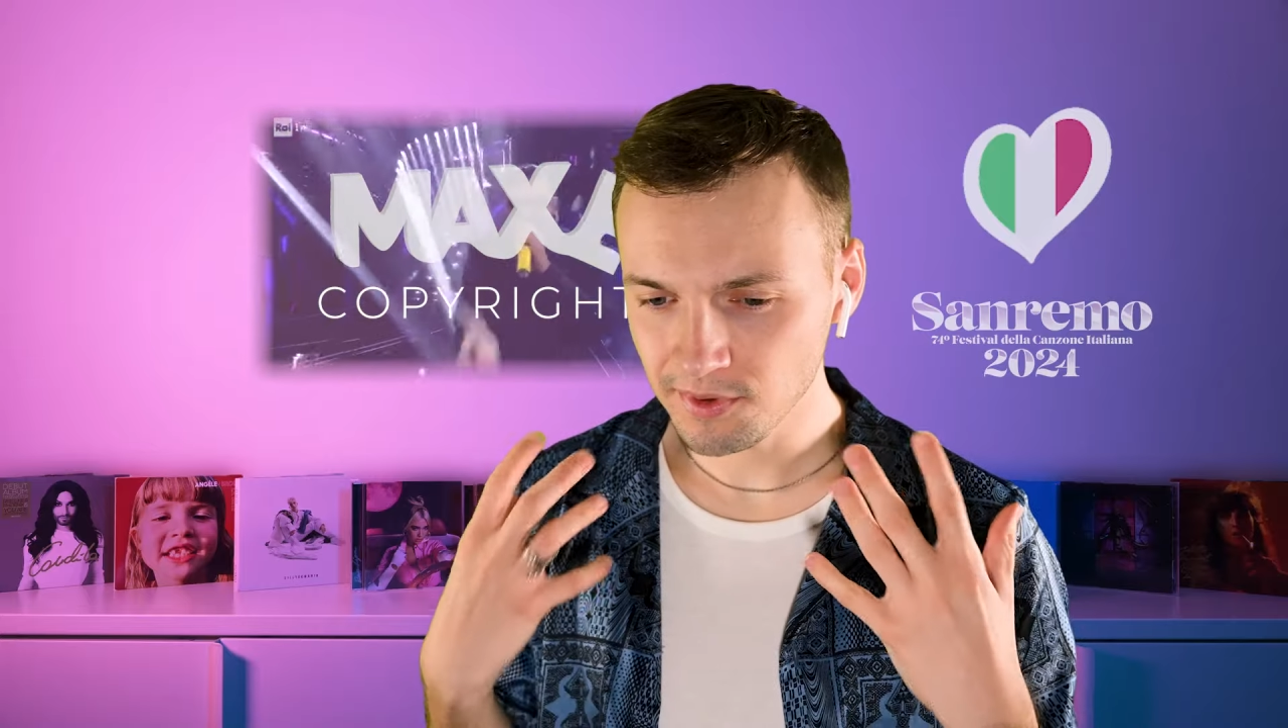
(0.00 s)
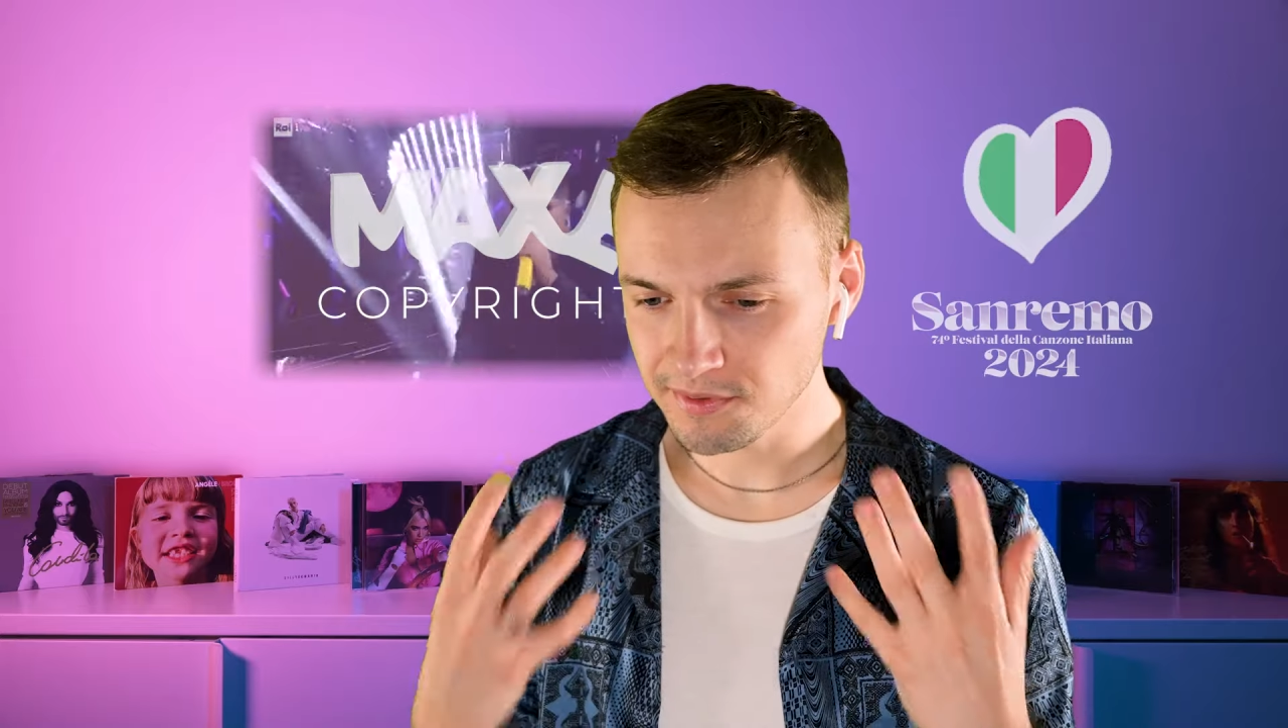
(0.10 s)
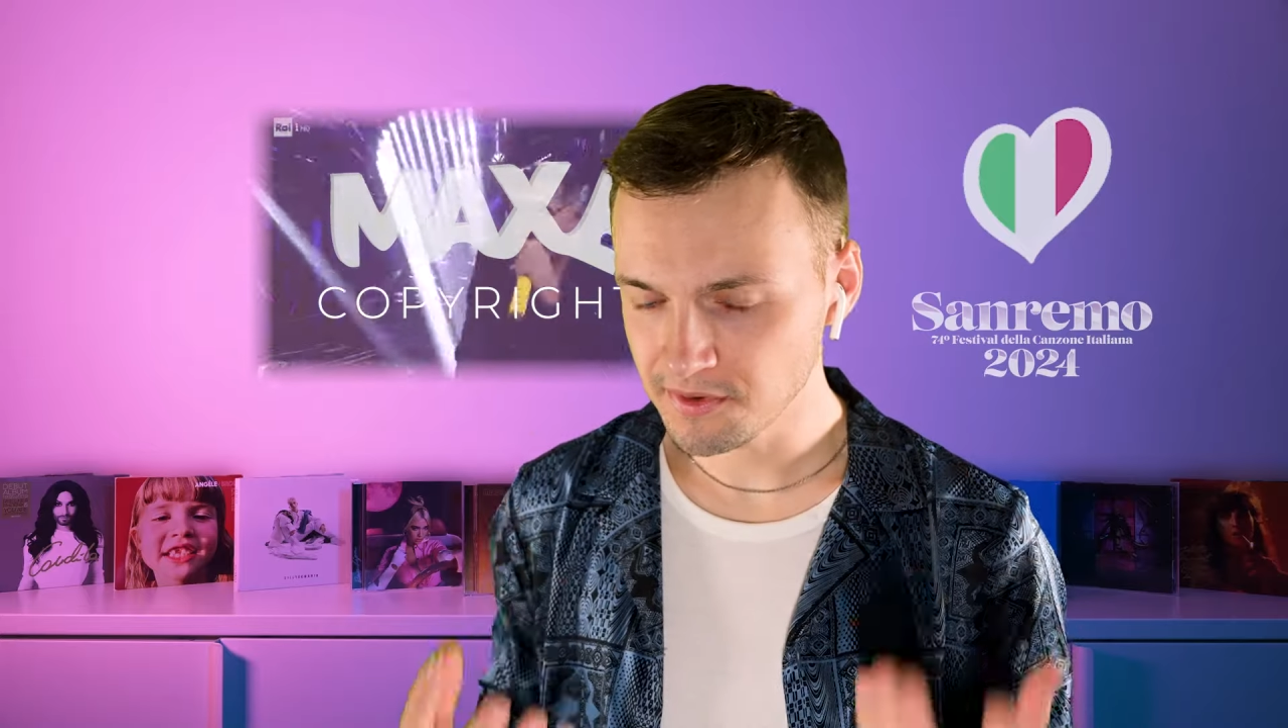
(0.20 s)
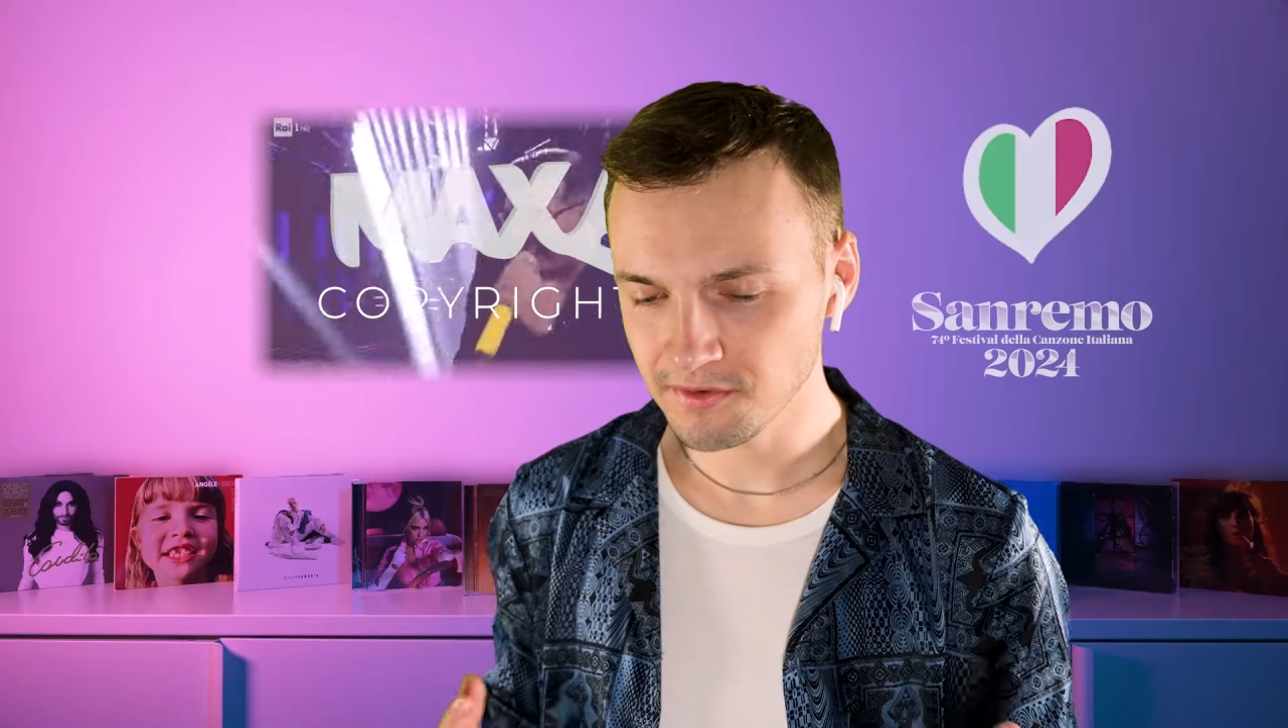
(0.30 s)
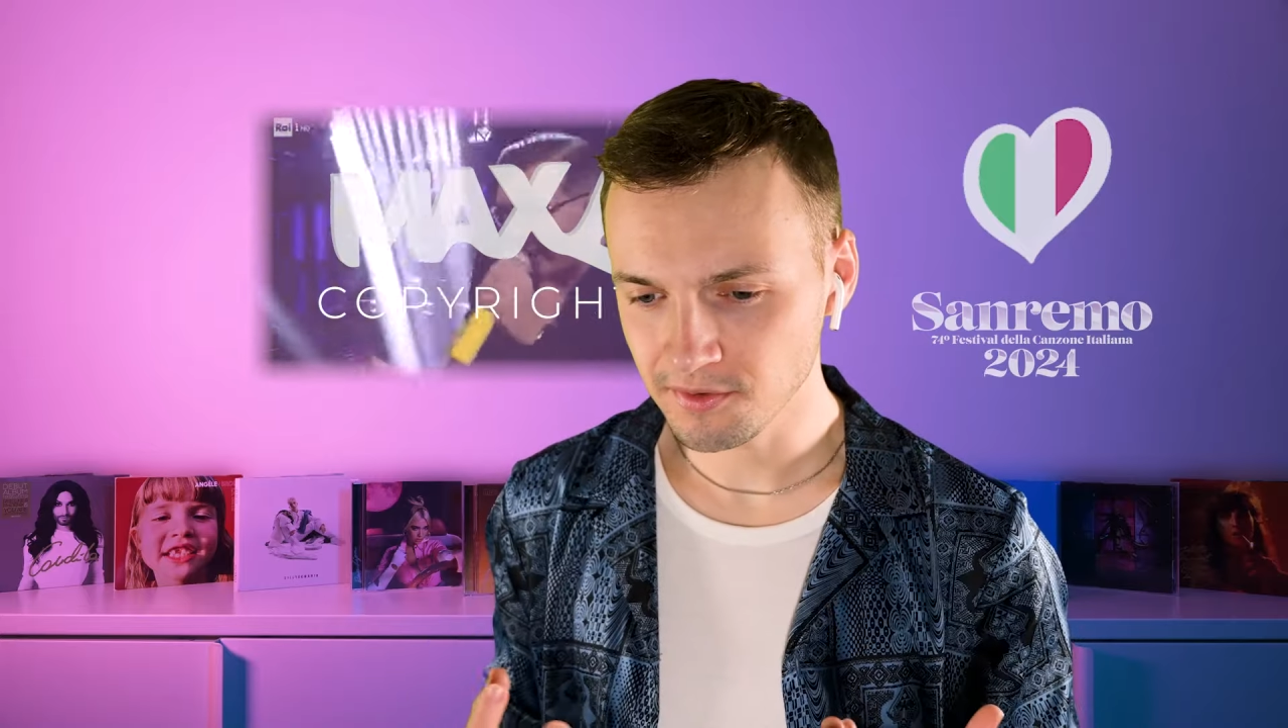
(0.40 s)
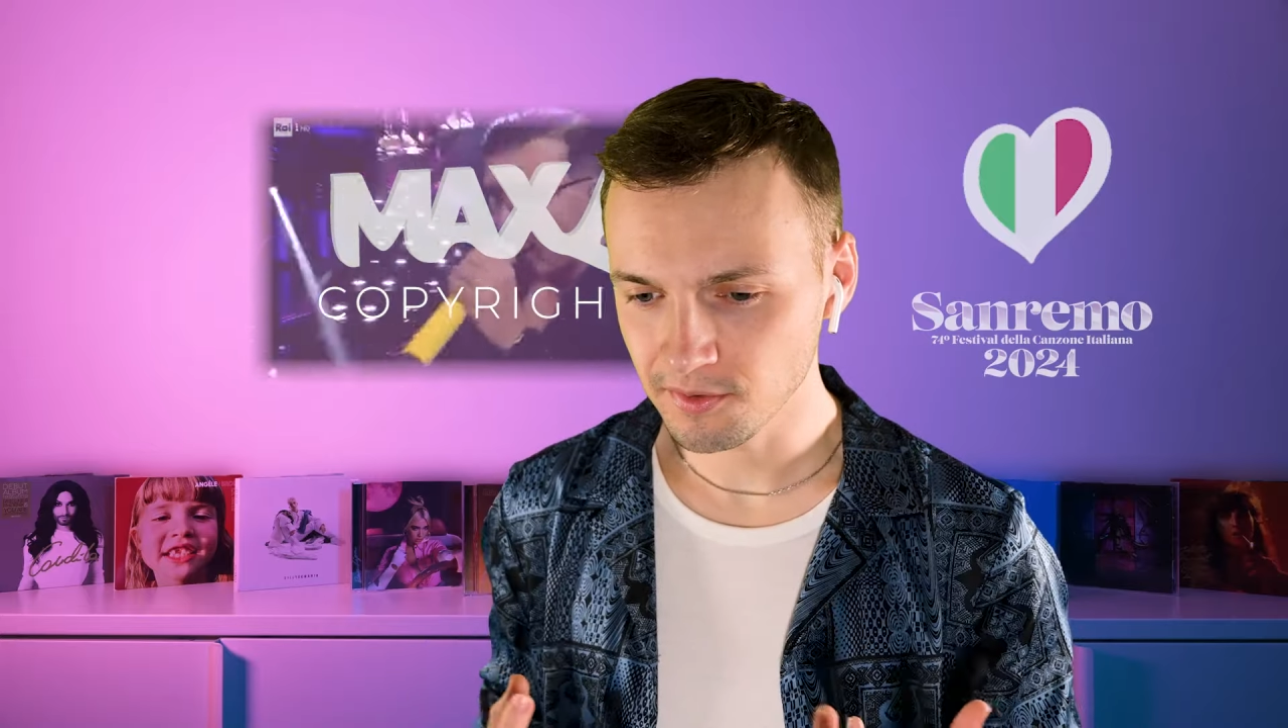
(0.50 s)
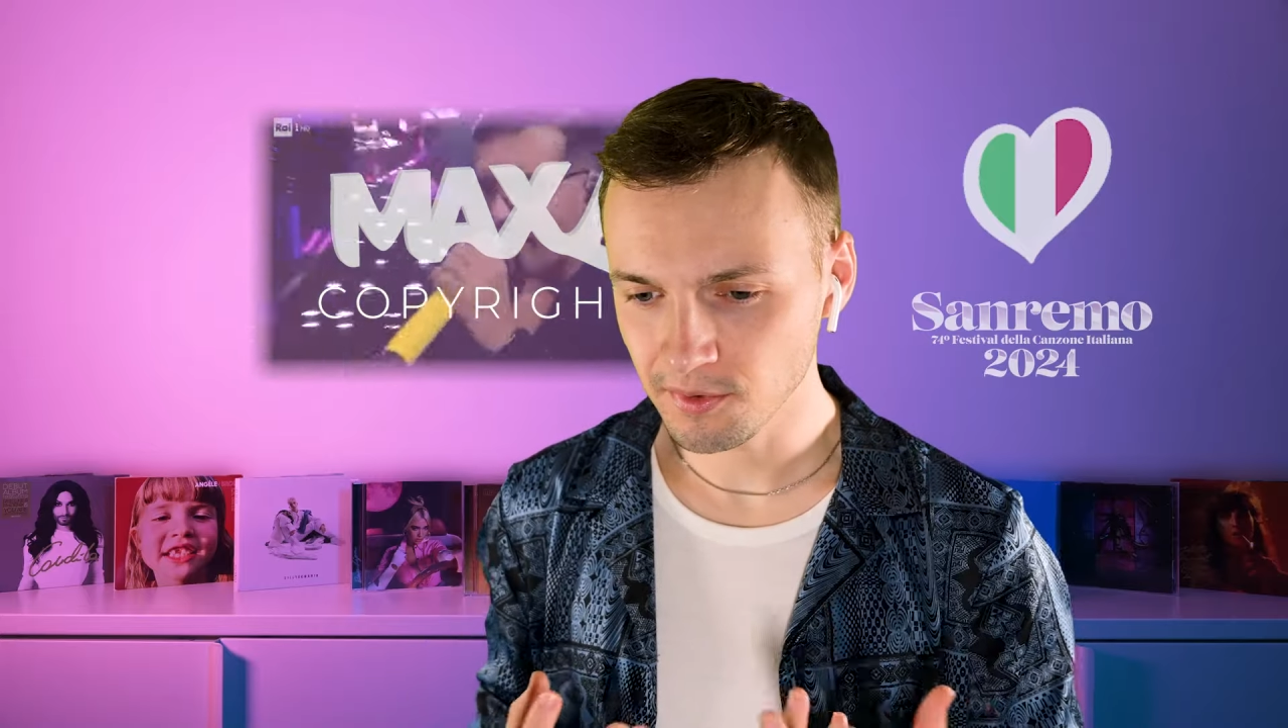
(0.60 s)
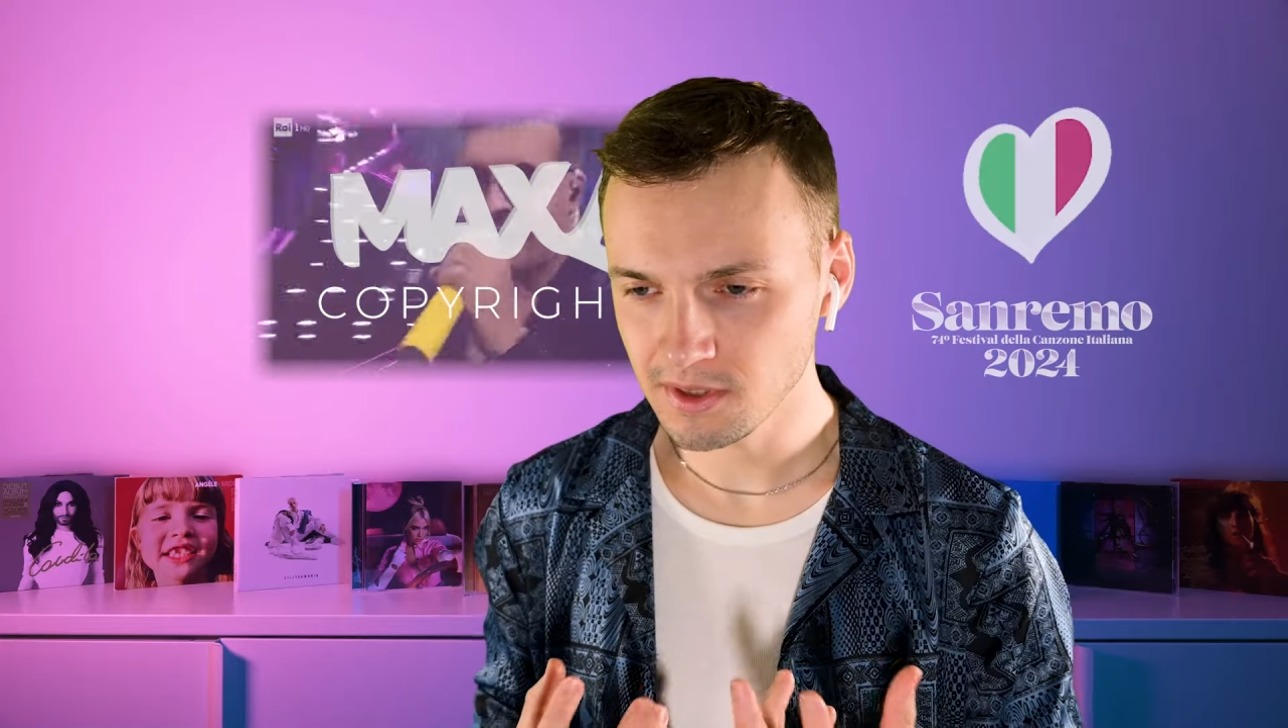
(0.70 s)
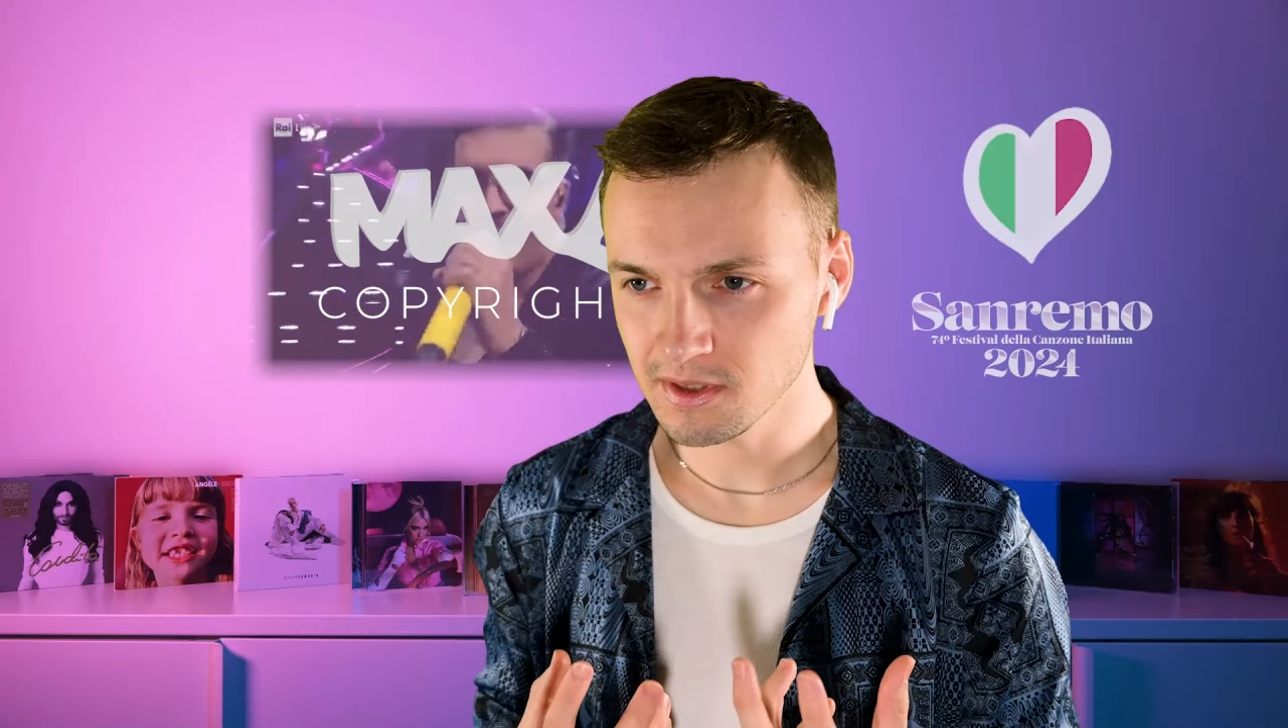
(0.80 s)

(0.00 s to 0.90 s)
with the song.